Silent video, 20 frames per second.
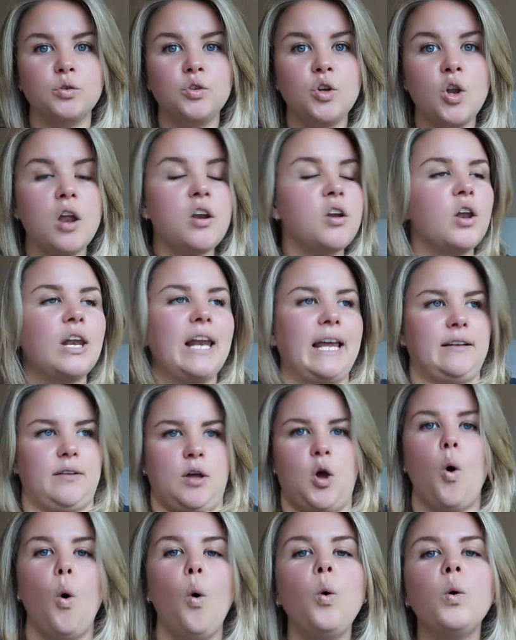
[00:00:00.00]
Not like
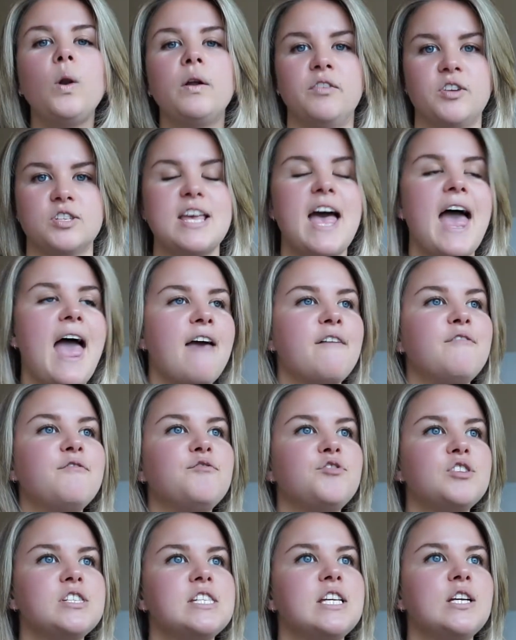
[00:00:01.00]
all of us,
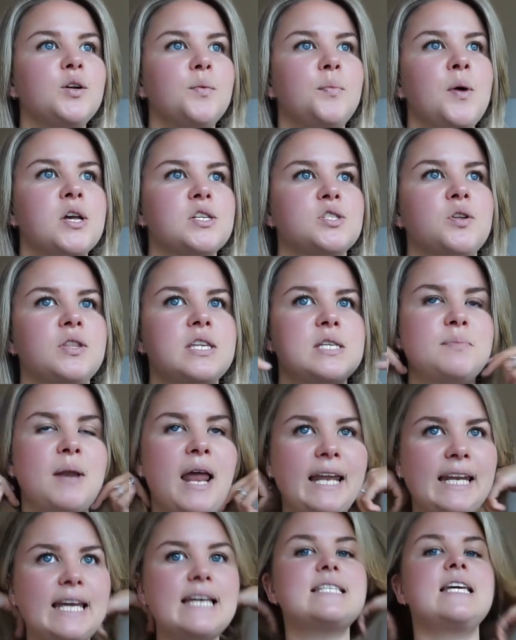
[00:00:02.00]
every single person on this
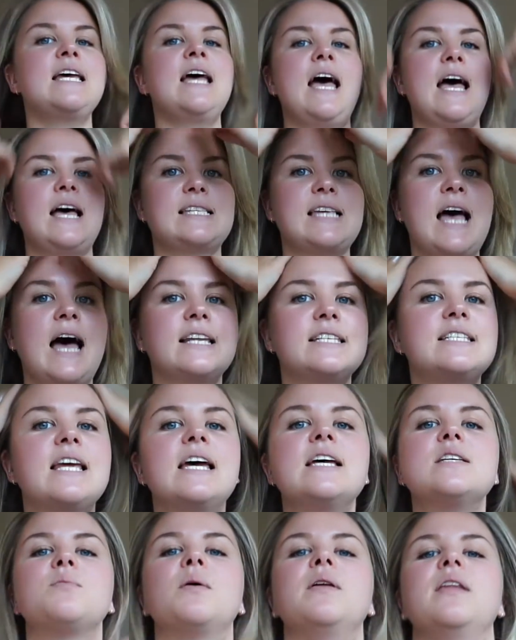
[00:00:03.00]
planet has had
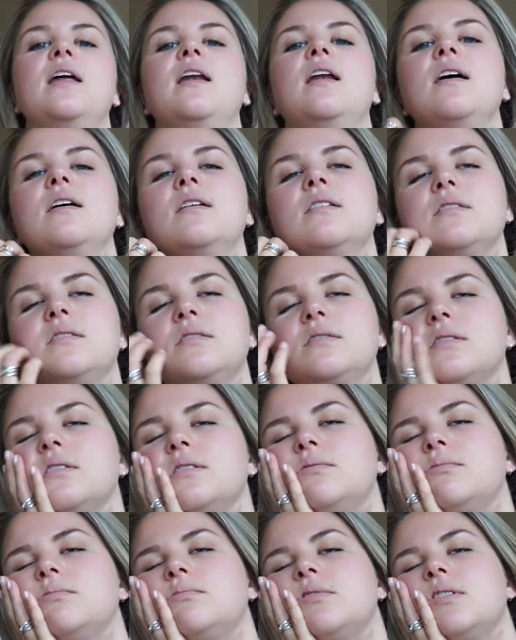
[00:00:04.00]
days when they're like,
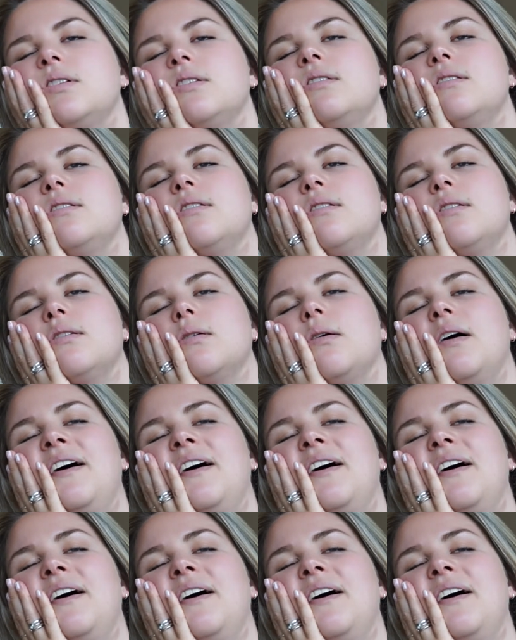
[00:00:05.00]
I don't want to do